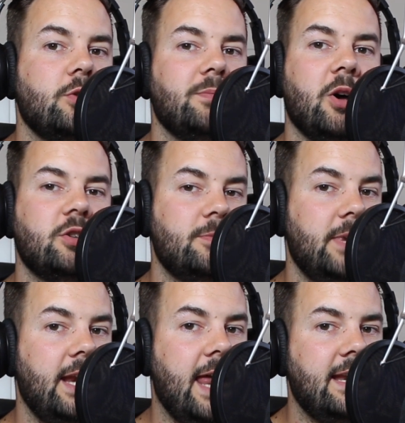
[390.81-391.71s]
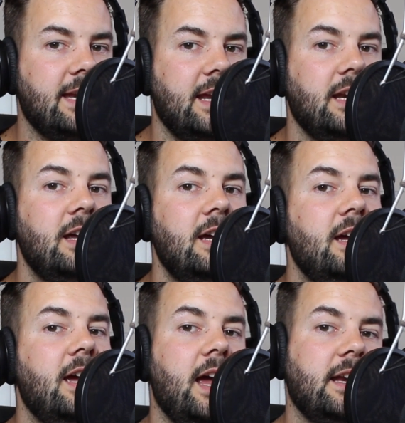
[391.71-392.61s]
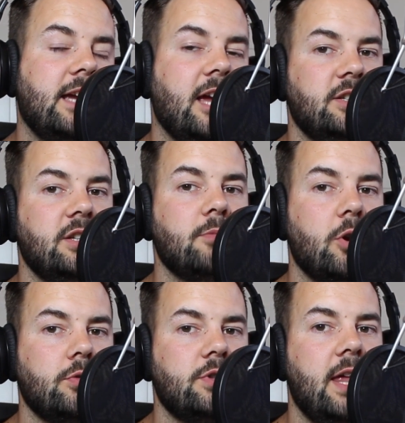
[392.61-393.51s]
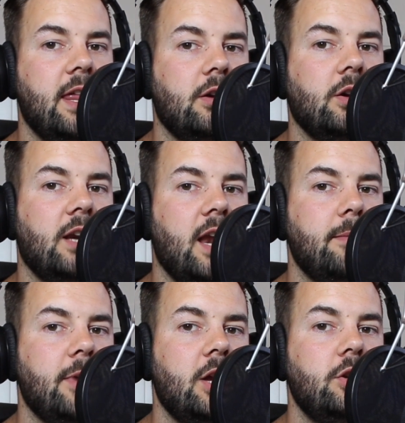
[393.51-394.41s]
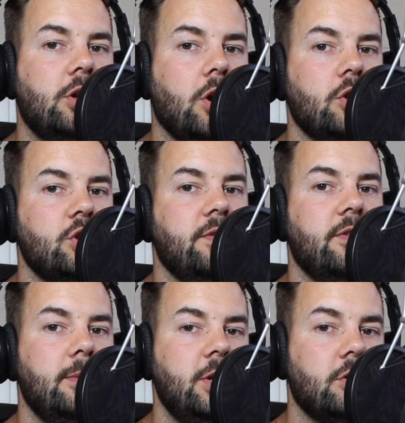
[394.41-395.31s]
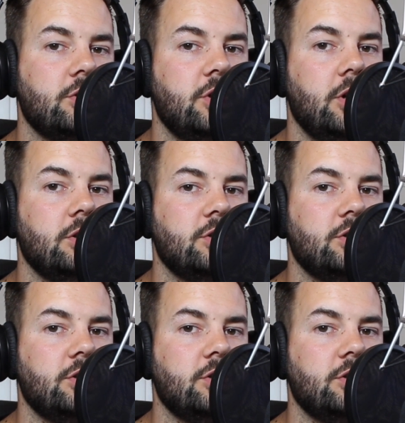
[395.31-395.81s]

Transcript: could possibly land in case there's models there that could claim it and you can't shift them in your turn.